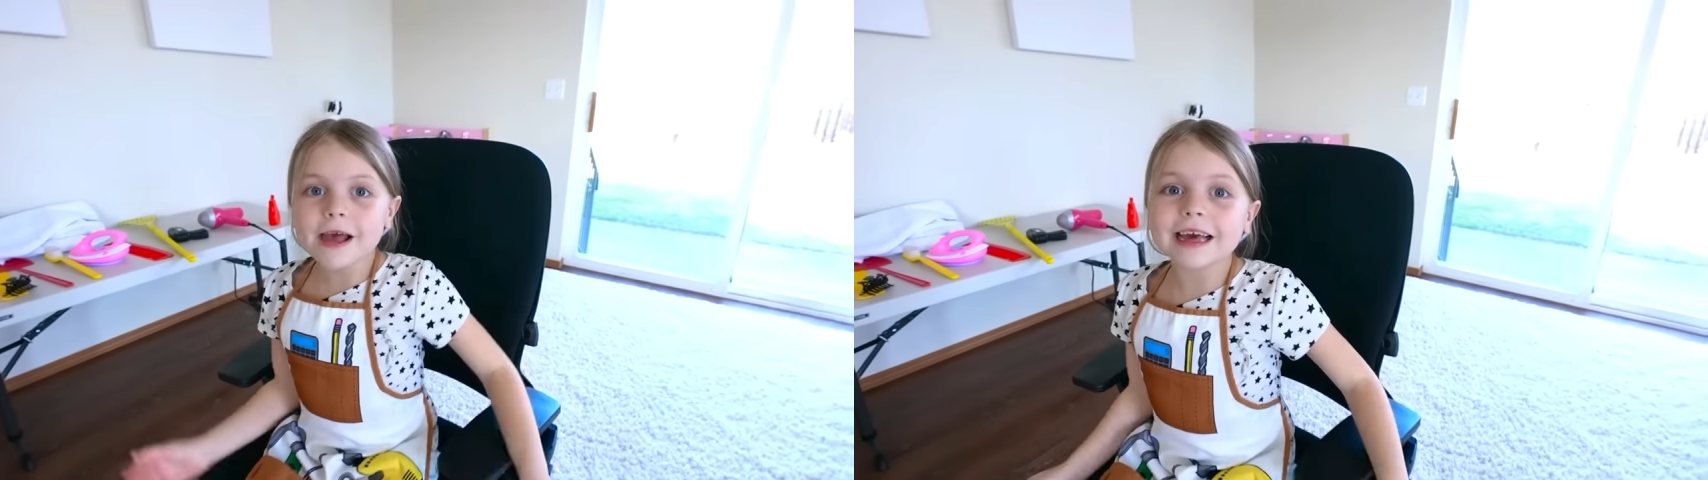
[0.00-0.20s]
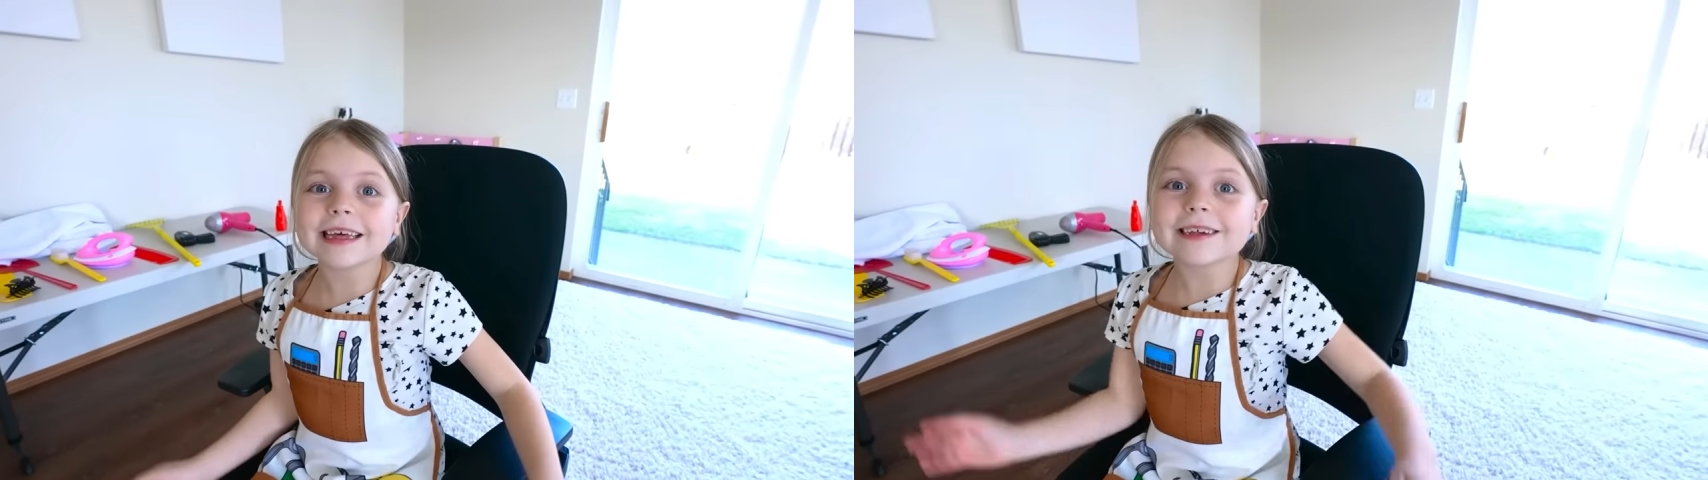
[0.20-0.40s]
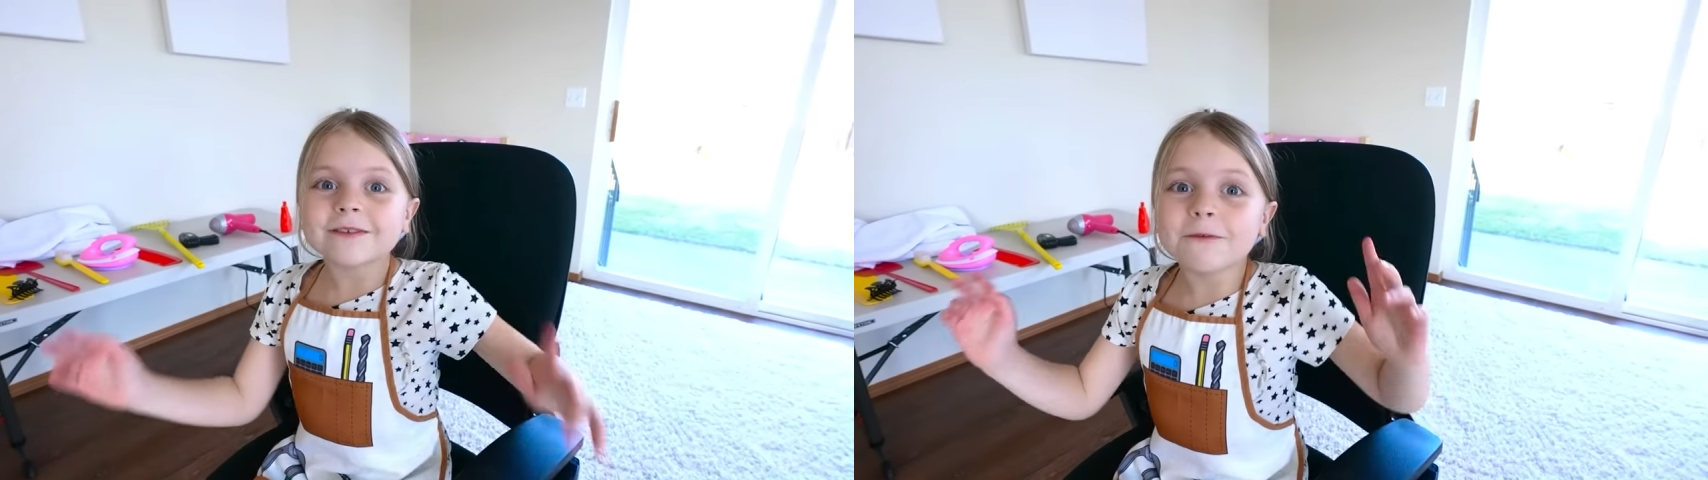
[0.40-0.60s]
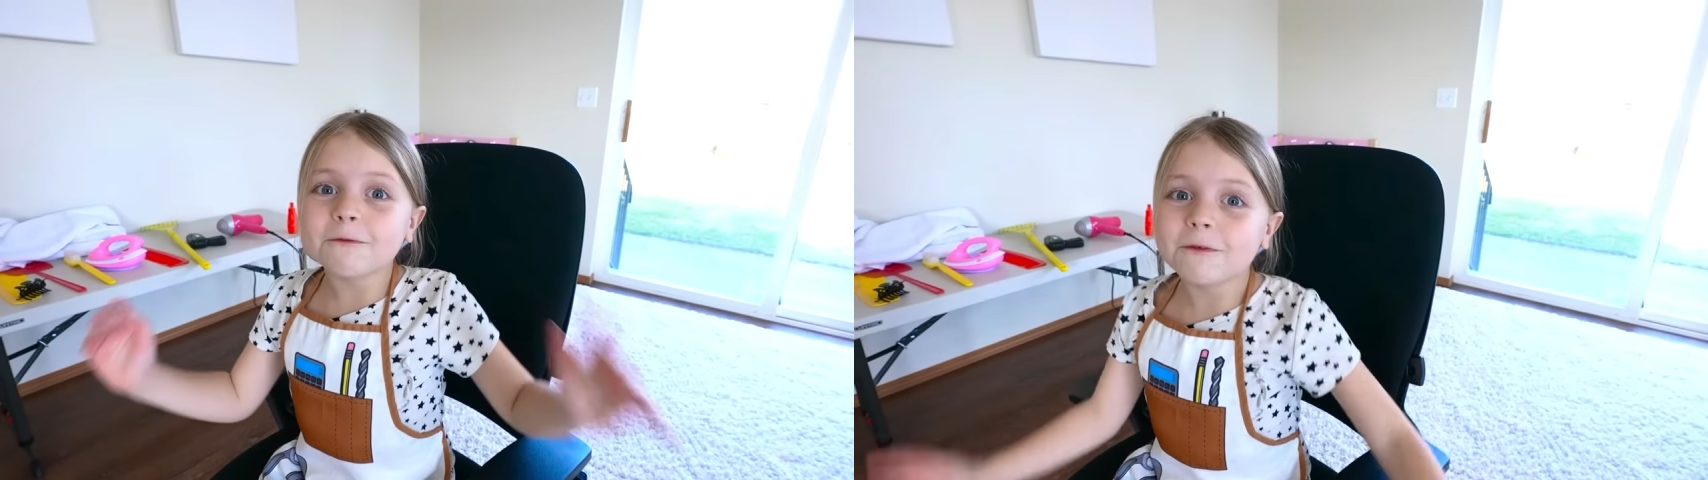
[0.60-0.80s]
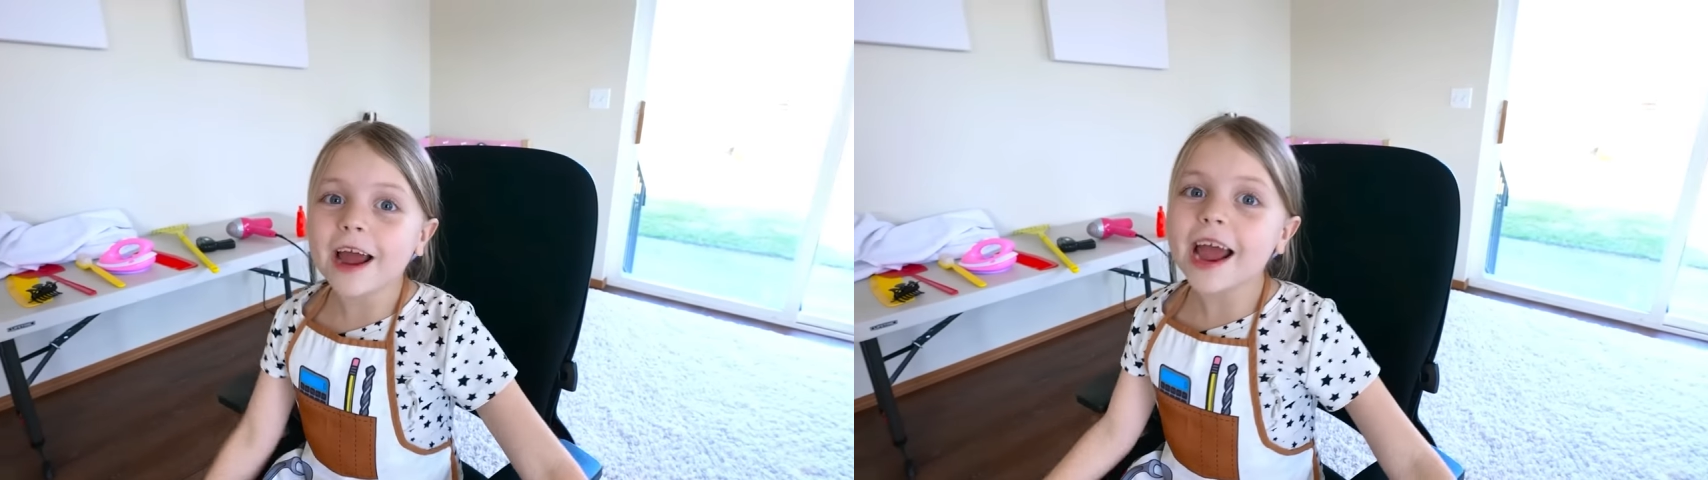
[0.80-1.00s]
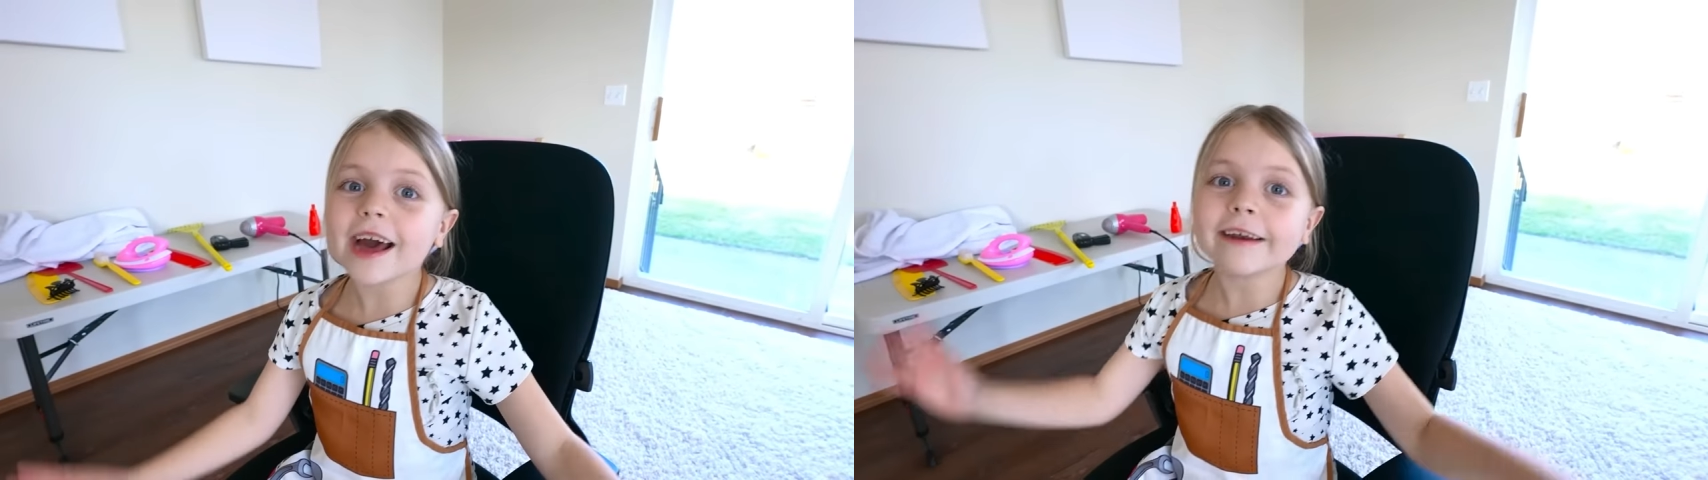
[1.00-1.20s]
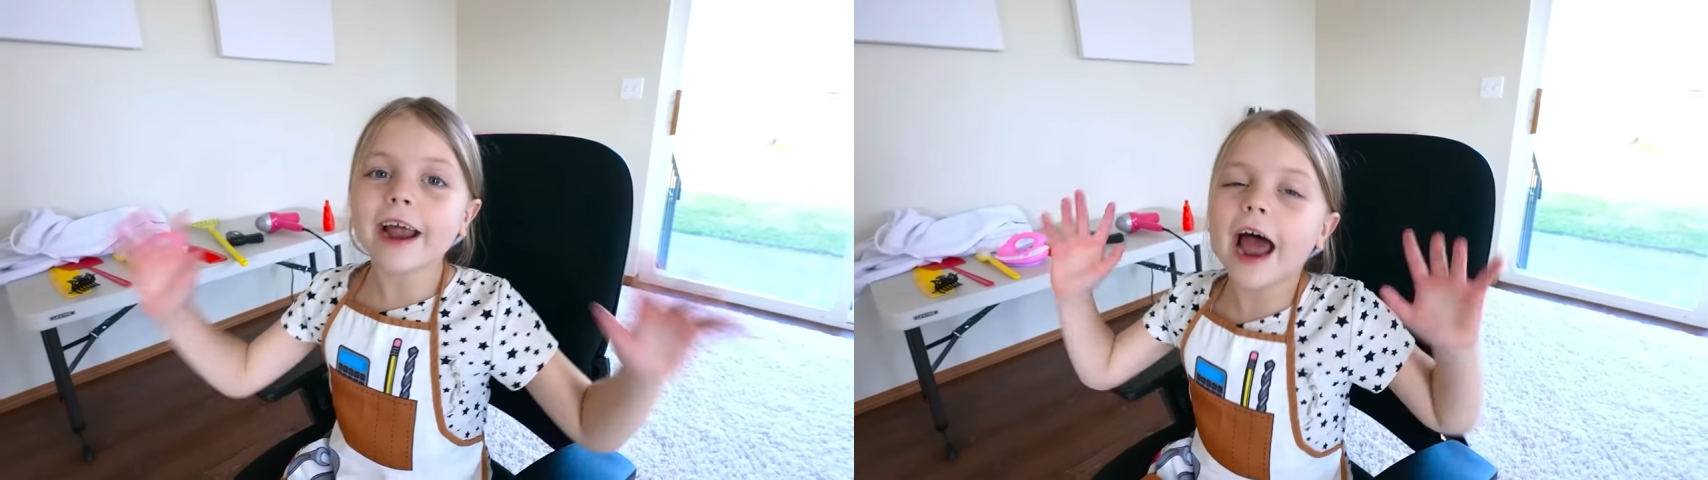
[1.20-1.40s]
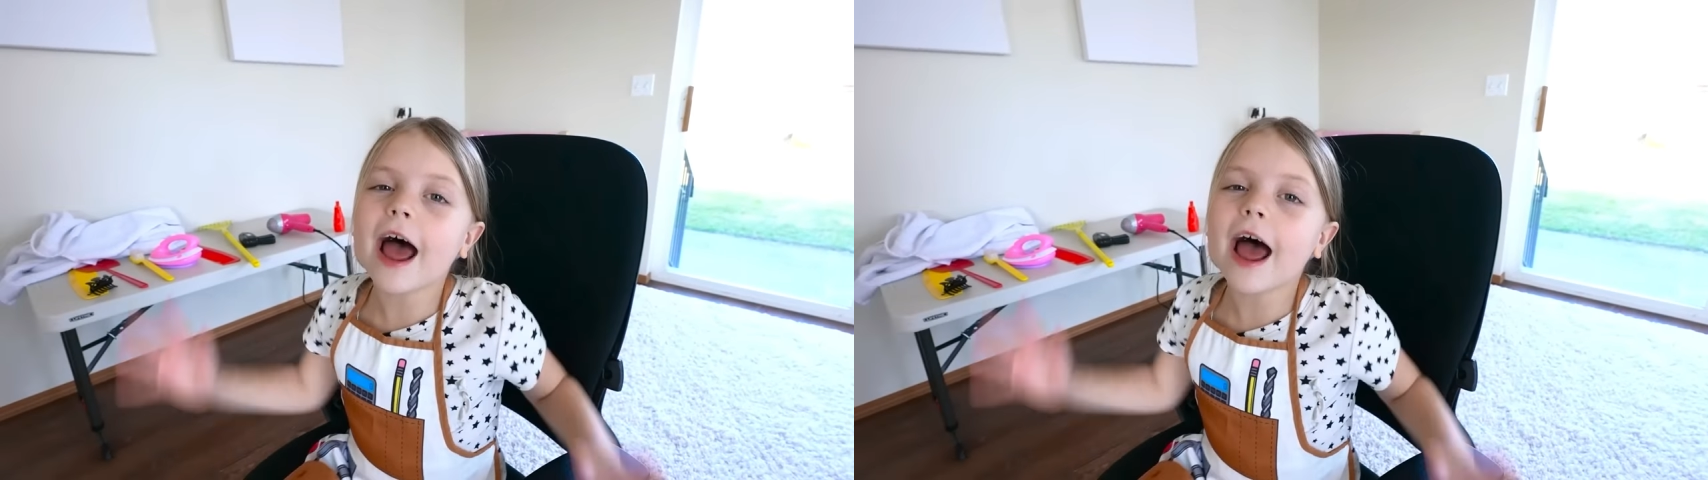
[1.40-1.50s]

biggest fan